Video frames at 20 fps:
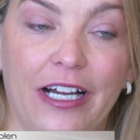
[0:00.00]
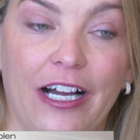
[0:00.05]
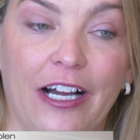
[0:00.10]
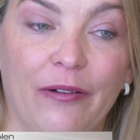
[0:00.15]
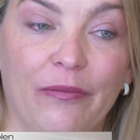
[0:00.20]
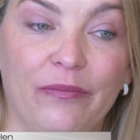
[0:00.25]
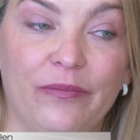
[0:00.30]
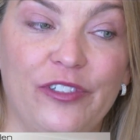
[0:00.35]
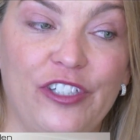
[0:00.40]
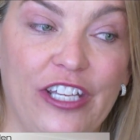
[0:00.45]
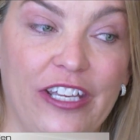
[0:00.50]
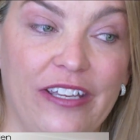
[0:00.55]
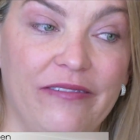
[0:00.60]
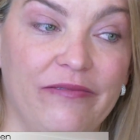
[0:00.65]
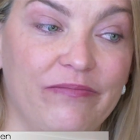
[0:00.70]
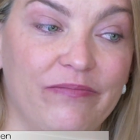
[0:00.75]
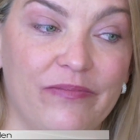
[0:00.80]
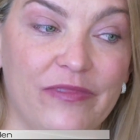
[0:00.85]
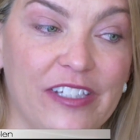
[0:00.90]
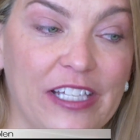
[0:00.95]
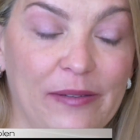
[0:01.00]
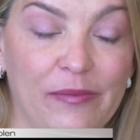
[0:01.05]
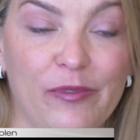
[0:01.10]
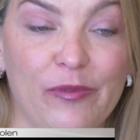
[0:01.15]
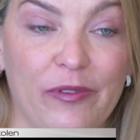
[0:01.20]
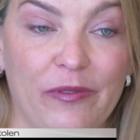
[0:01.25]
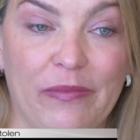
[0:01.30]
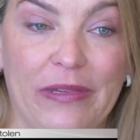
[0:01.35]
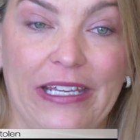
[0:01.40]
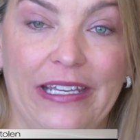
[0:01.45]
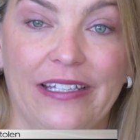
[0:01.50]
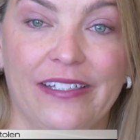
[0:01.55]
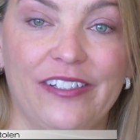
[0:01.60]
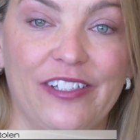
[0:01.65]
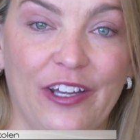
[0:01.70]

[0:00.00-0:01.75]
um, she sleeps with me,